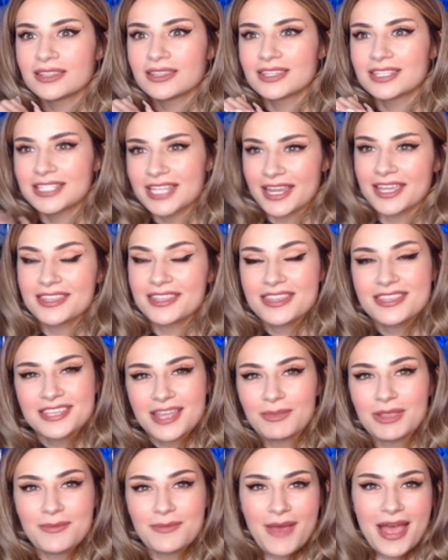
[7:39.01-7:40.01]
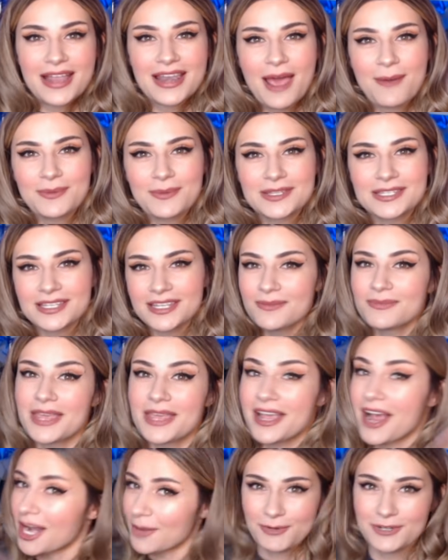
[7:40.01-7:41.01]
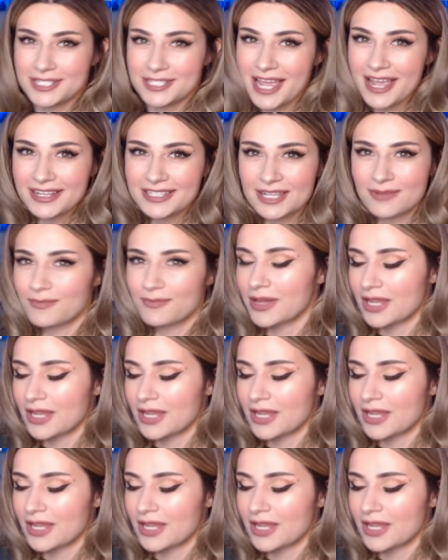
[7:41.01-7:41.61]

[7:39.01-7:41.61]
the second something bad happens to them, they gotta protect him.